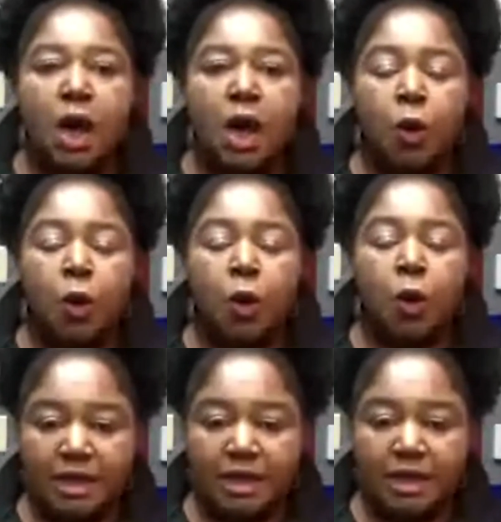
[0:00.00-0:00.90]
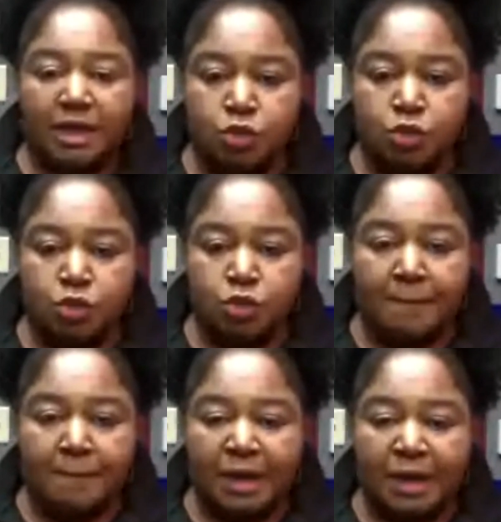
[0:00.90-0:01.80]
can use
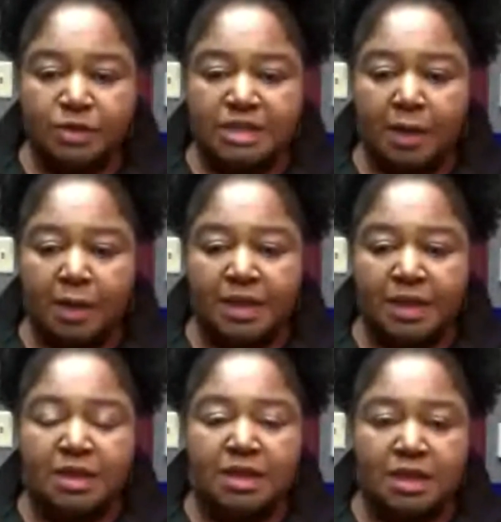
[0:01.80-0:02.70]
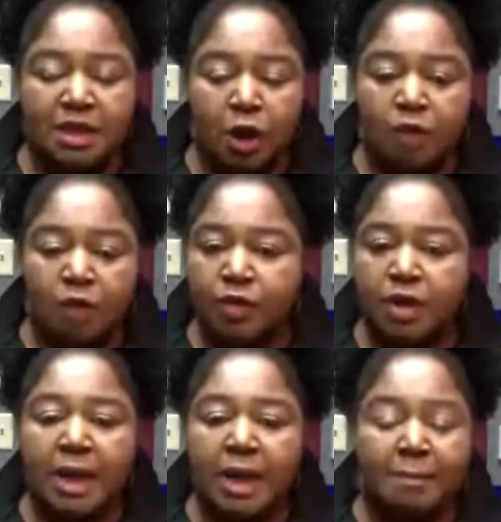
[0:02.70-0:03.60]
microscopic and offer
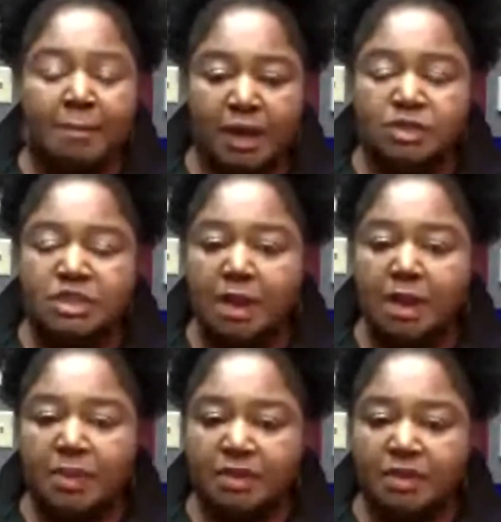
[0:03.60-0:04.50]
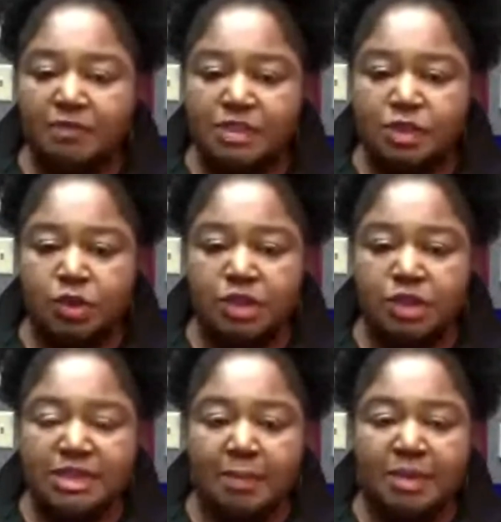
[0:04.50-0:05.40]
a microscopic and physical
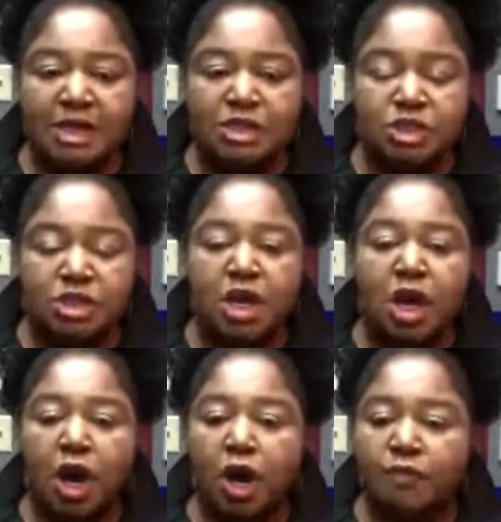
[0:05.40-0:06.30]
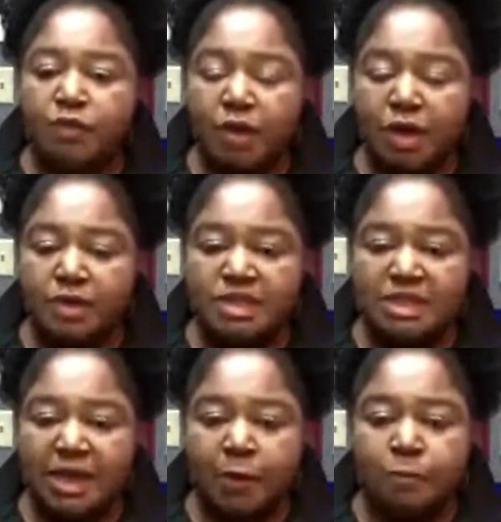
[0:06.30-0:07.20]
examination of your hair and
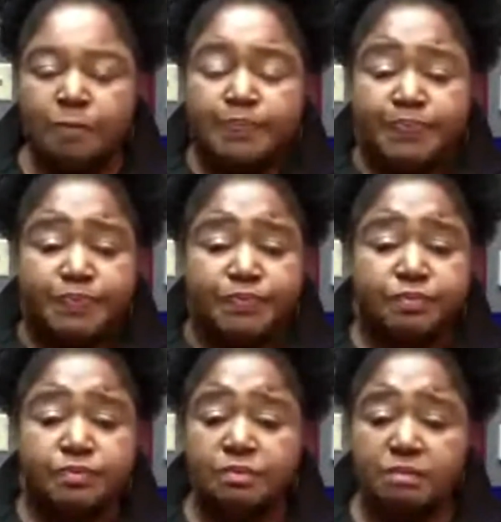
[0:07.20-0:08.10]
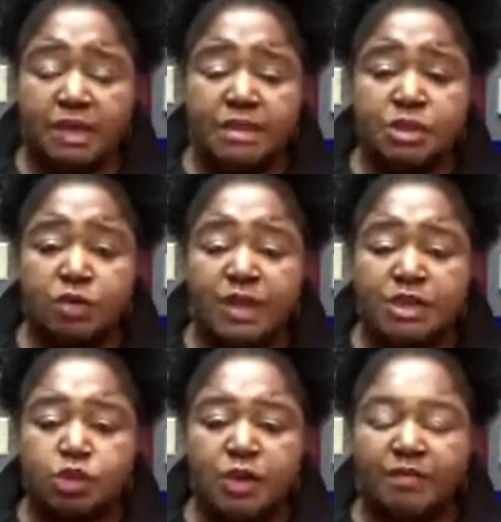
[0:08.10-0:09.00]
scalp, so that
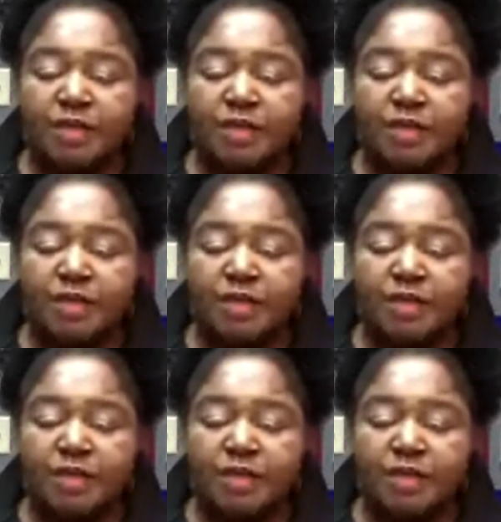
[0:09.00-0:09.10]
you have the